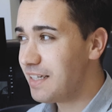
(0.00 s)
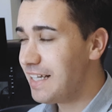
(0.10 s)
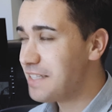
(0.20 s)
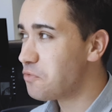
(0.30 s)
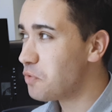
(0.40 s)

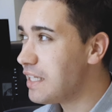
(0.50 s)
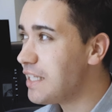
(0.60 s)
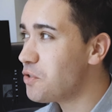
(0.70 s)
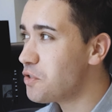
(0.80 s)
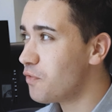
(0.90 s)
It's really
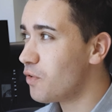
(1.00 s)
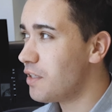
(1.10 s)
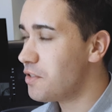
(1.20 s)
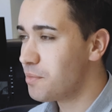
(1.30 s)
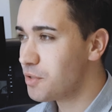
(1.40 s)
useful
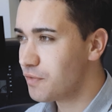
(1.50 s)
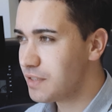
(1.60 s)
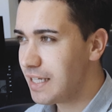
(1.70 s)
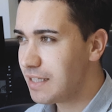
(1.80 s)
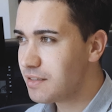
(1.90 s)
in terms of
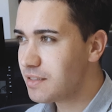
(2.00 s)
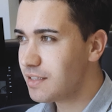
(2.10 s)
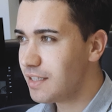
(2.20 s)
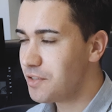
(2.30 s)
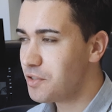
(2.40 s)

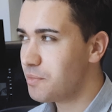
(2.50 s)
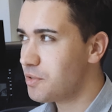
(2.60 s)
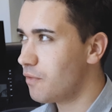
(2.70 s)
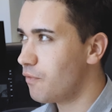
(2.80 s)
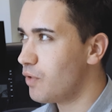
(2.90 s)
sales, in
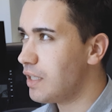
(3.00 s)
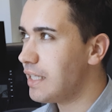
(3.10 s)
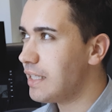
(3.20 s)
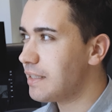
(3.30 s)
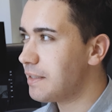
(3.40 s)
terms of
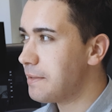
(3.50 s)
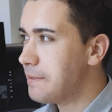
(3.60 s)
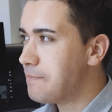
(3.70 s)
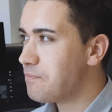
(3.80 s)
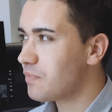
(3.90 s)
really uh,
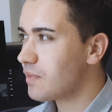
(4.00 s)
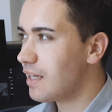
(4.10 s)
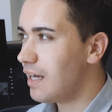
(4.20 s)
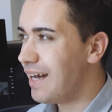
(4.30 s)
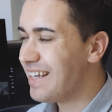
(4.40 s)

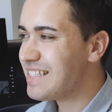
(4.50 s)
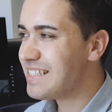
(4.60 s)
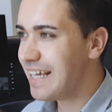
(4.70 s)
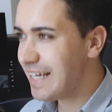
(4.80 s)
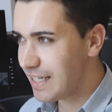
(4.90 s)

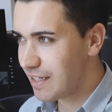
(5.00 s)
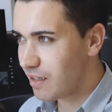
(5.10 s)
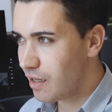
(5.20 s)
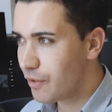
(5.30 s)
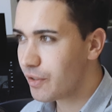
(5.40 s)
understanding
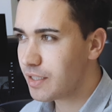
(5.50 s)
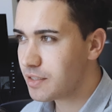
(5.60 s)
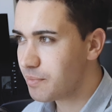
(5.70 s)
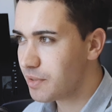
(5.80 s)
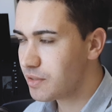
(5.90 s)
how our
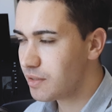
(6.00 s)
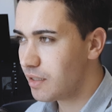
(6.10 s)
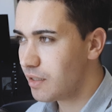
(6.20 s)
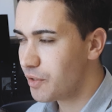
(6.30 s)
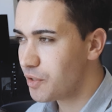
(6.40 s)
customers
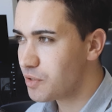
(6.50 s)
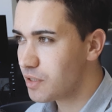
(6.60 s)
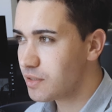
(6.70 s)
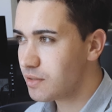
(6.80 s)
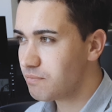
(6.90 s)
and our
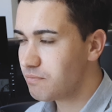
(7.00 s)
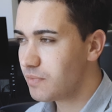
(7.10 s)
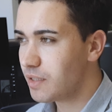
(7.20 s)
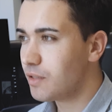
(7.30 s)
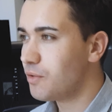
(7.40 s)
users
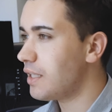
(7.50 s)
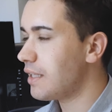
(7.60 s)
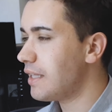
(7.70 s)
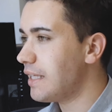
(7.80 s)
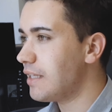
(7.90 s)

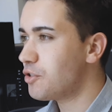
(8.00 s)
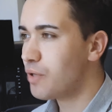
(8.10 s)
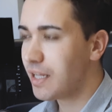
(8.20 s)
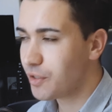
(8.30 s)
including the trial